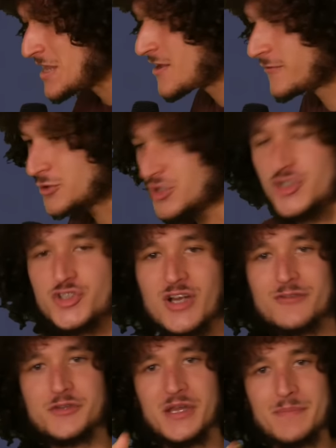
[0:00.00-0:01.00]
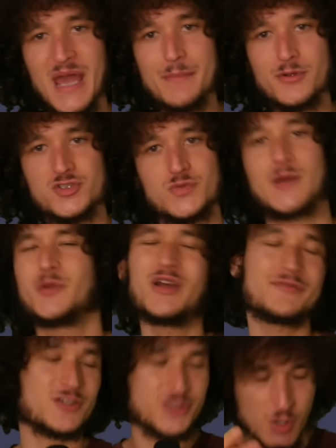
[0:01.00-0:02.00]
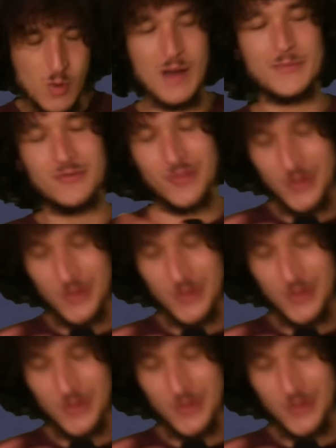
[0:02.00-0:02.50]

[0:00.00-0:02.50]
for just shuffling papers around. You have to show up, you have to